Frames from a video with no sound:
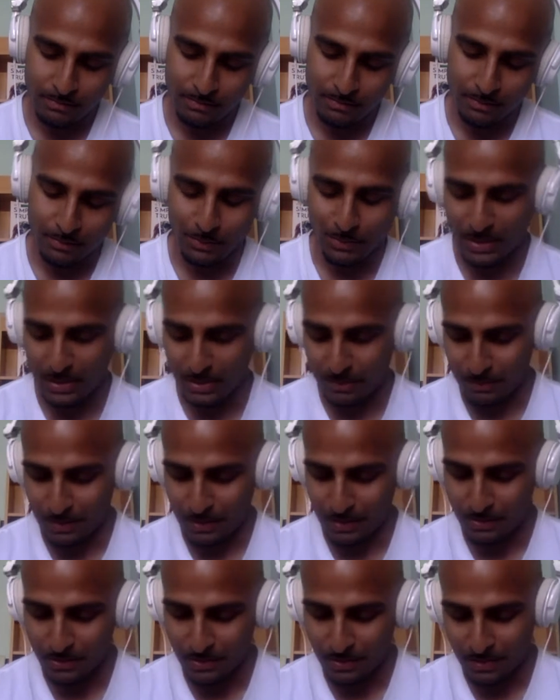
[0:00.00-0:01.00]
We did
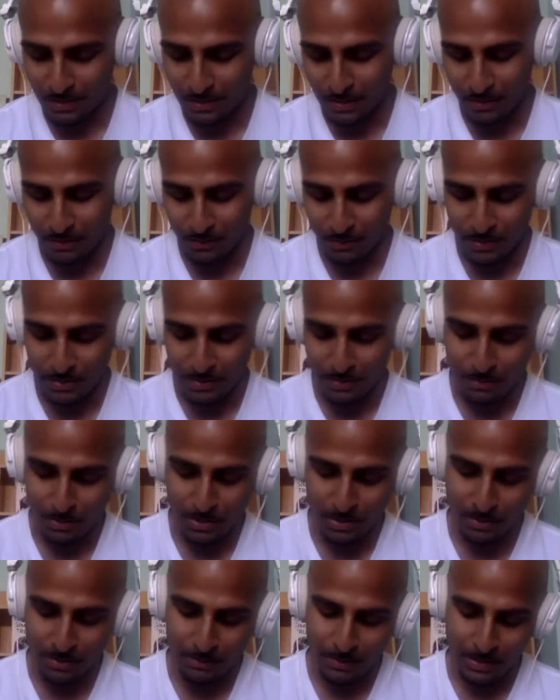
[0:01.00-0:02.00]
mention that. We
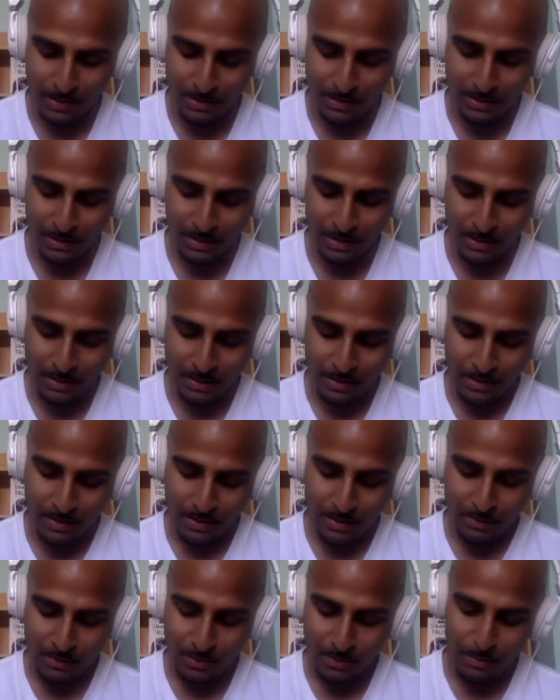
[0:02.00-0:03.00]
spoke about that.
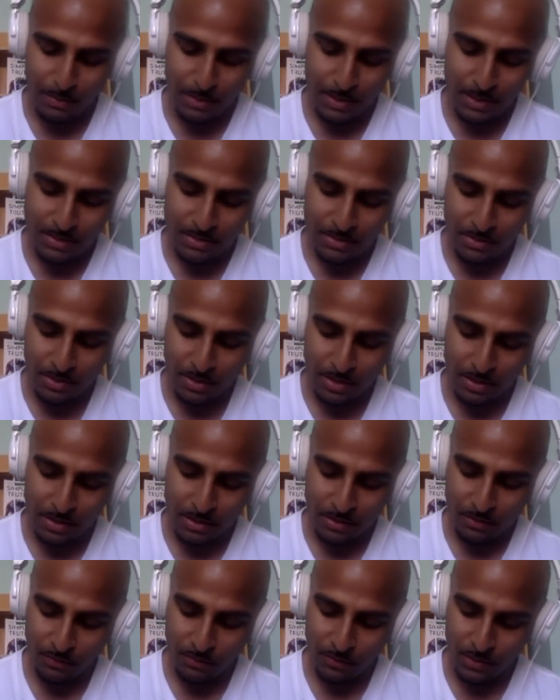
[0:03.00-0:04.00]
We must not
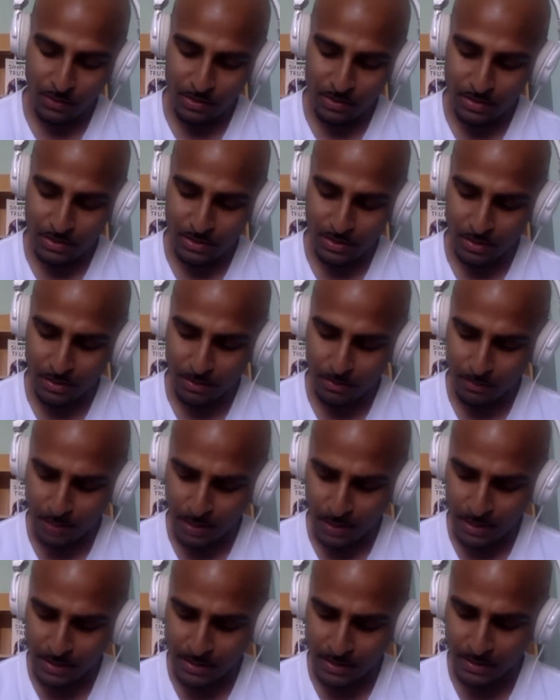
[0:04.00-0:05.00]
confuse the
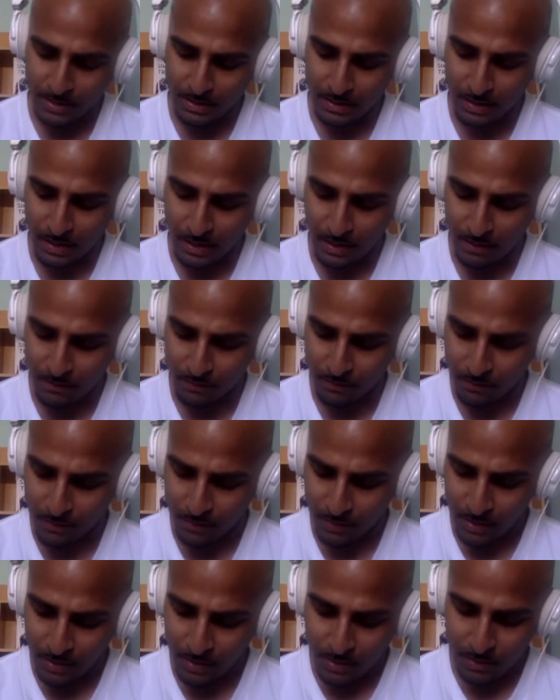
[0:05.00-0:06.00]
command to love
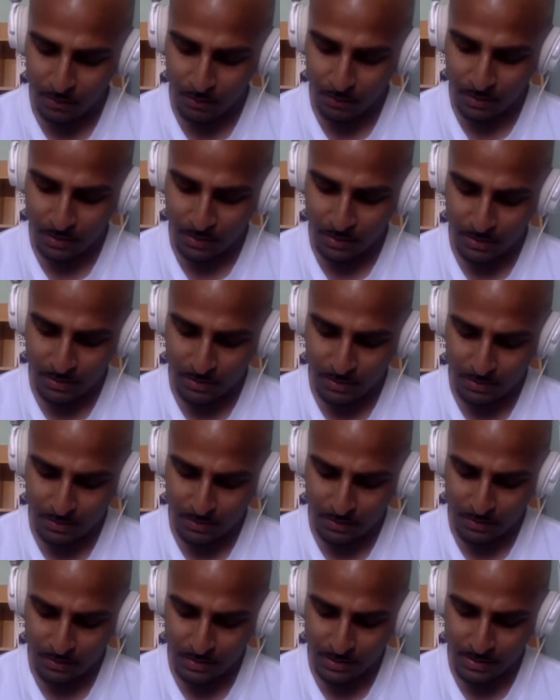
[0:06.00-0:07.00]
with the
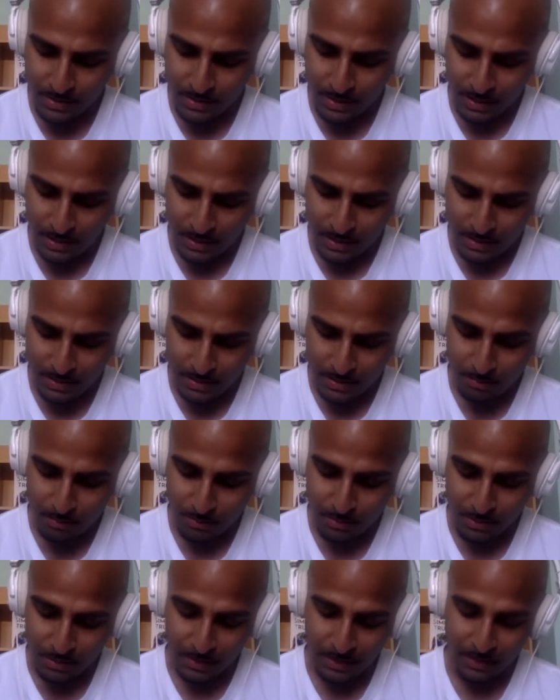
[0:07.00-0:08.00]
disease to
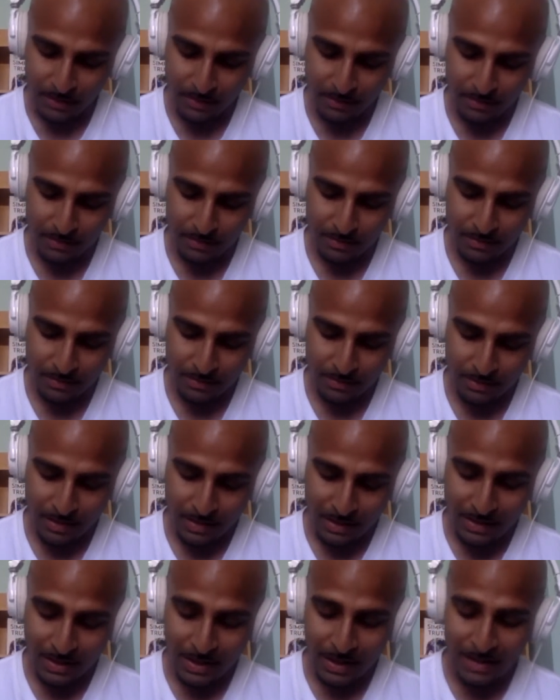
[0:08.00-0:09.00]
please.
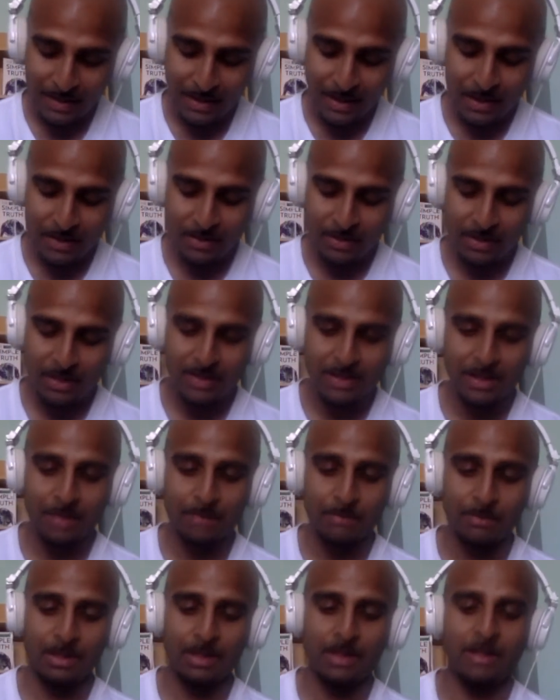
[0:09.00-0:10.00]
That's actually
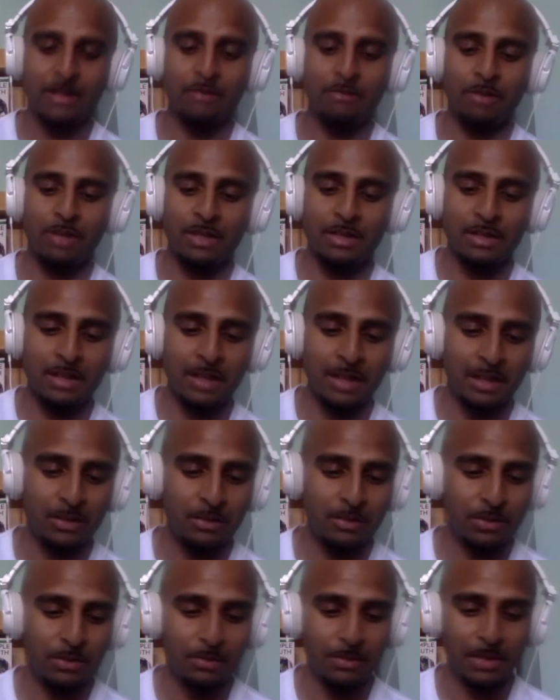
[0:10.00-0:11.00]
something that resonated
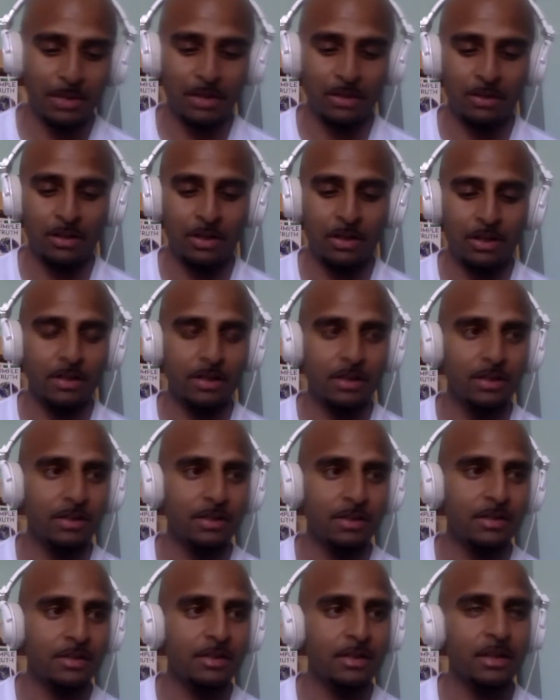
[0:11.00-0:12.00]
with me a lot,
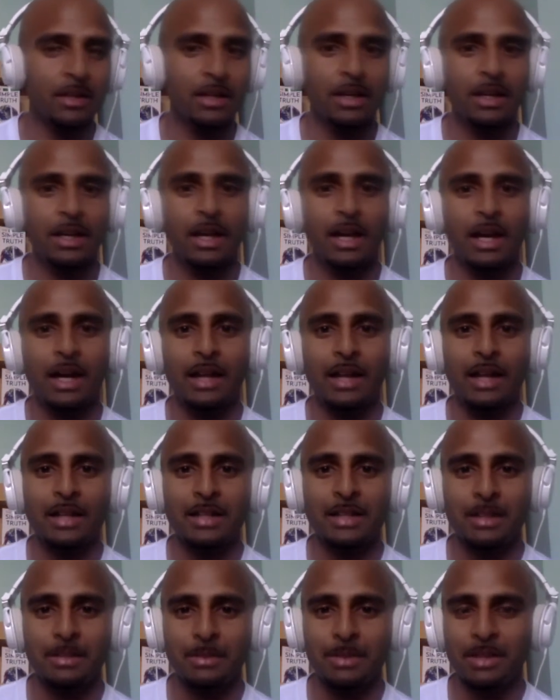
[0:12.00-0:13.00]
because that's
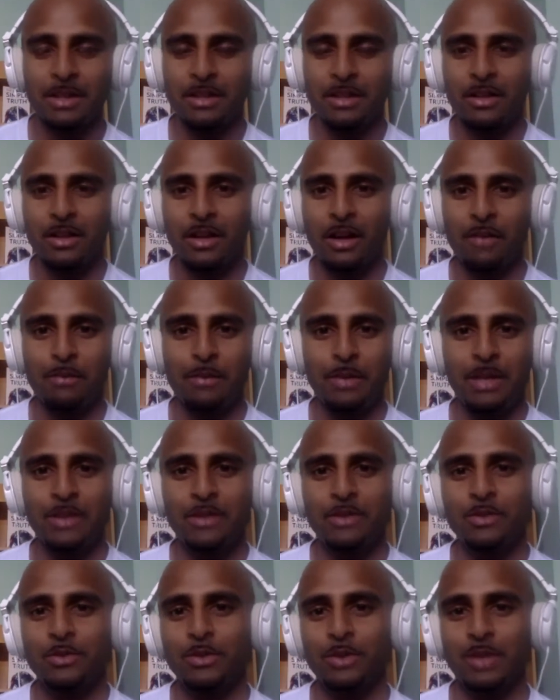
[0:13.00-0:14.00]
something that I've been
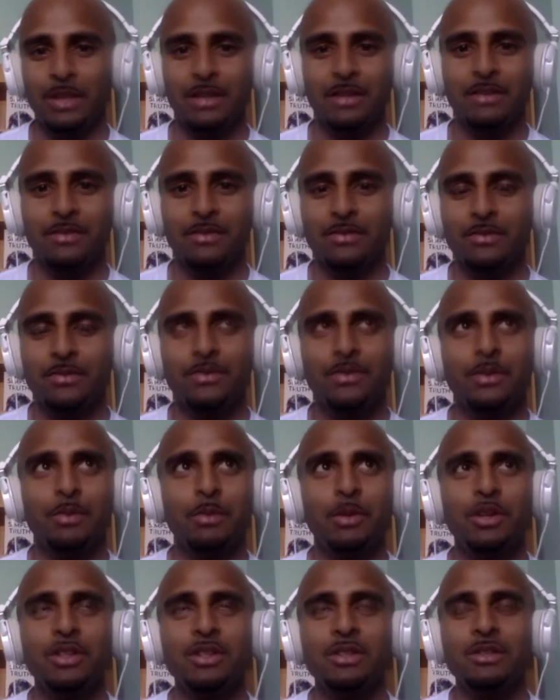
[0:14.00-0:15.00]
doing for the
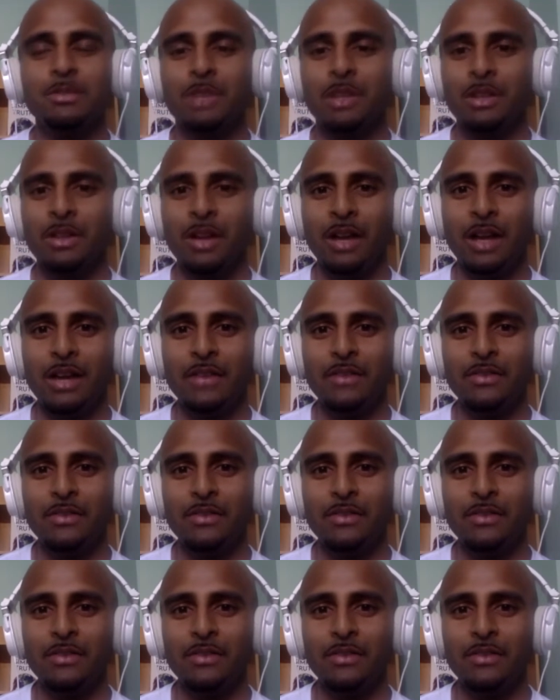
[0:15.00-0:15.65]
most of my life.